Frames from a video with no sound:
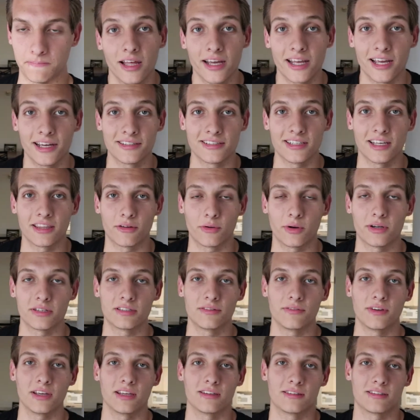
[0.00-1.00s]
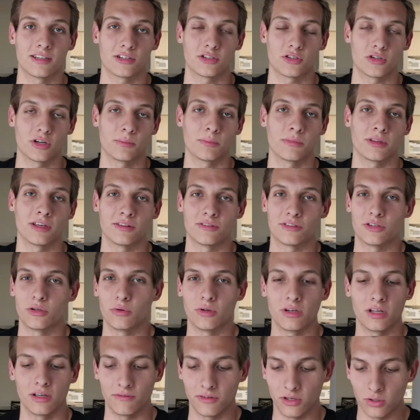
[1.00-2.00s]
Like I said, the rest of it is extremely
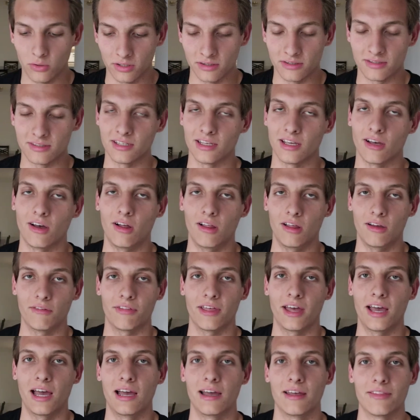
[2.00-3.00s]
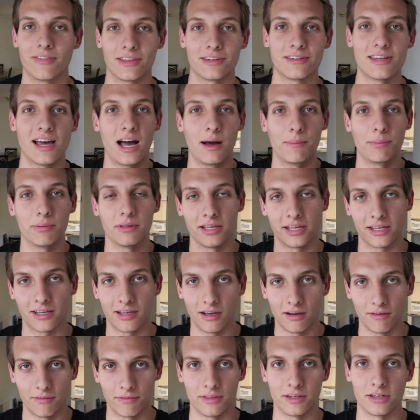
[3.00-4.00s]
intuitive. You can see all of that in the top
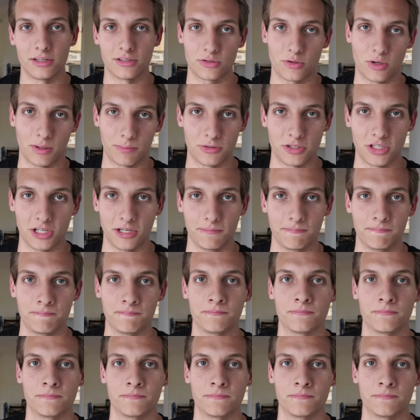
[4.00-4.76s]
link of the description.